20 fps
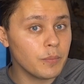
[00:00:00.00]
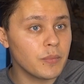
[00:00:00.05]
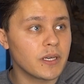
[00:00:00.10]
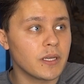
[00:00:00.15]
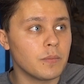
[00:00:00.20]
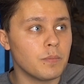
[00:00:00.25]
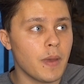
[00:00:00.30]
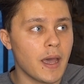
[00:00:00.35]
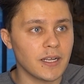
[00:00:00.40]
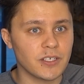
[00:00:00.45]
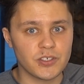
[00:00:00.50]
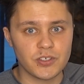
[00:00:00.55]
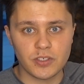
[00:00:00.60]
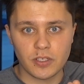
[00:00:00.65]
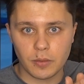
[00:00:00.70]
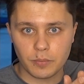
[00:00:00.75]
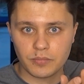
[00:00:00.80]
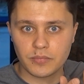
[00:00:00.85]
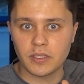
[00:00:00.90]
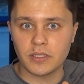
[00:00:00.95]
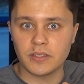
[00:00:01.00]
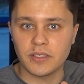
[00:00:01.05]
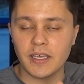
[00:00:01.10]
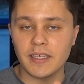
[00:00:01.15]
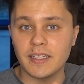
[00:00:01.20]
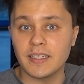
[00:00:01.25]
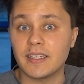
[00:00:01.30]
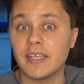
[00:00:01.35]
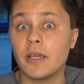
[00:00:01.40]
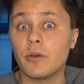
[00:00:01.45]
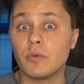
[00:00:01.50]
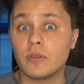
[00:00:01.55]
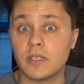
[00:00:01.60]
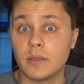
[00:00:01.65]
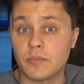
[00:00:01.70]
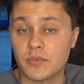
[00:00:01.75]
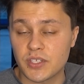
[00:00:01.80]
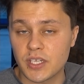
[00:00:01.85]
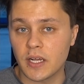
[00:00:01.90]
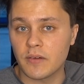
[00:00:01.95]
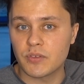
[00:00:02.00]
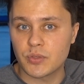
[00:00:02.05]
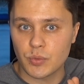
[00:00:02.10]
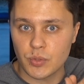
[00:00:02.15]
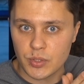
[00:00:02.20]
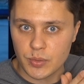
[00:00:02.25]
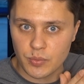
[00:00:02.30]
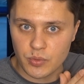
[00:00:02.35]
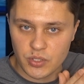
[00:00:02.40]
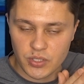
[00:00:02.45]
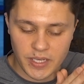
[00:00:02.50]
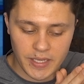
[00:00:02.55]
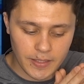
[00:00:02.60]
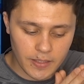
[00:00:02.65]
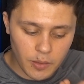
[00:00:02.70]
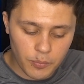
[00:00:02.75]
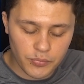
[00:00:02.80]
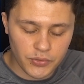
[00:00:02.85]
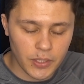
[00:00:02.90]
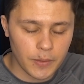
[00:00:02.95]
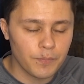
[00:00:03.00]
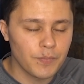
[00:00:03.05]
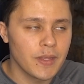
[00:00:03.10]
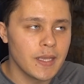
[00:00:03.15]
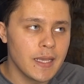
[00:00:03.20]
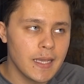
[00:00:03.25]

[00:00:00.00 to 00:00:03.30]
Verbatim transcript: but it matched up the day that they themselves were supposed to get up there.